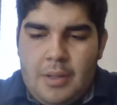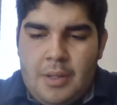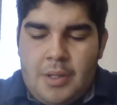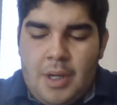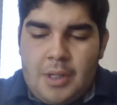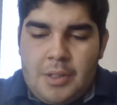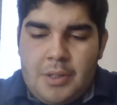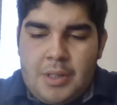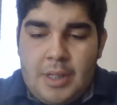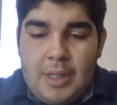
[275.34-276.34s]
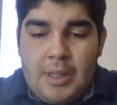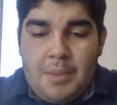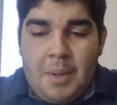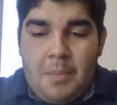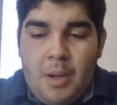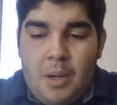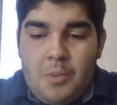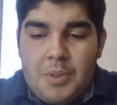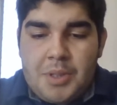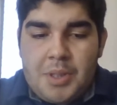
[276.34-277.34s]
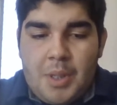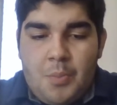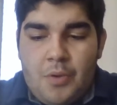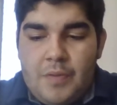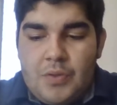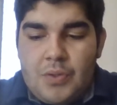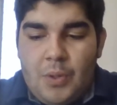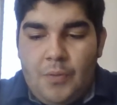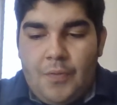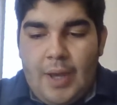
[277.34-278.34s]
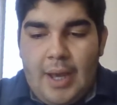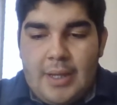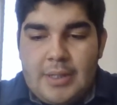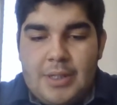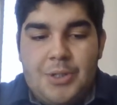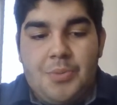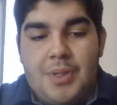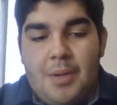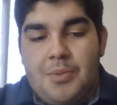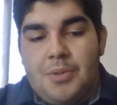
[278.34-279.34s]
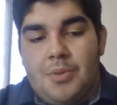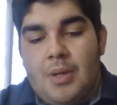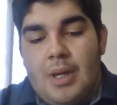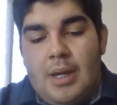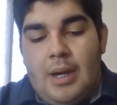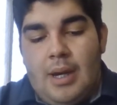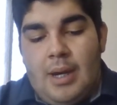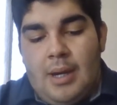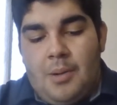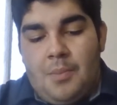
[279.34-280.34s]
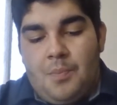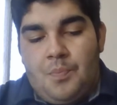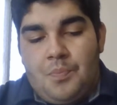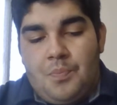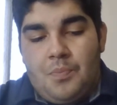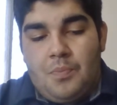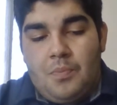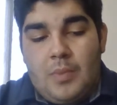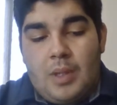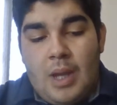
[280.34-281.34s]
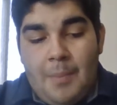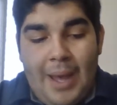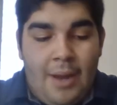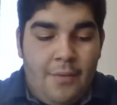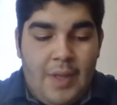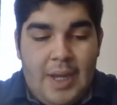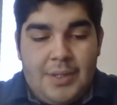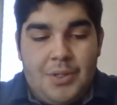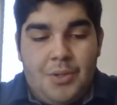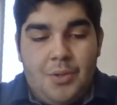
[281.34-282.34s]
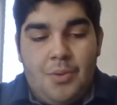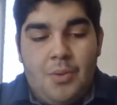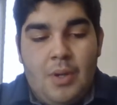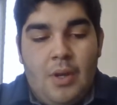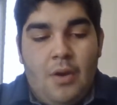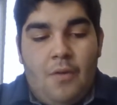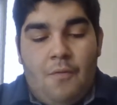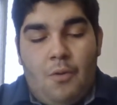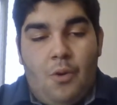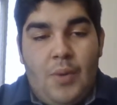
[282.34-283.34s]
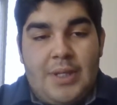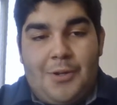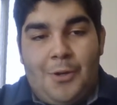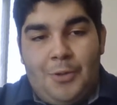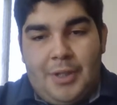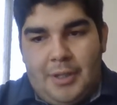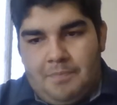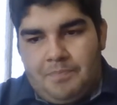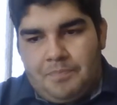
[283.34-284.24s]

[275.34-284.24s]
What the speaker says: the doctors said that my mom was improving so fast that she was able to come out of the ICU 4 weeks early.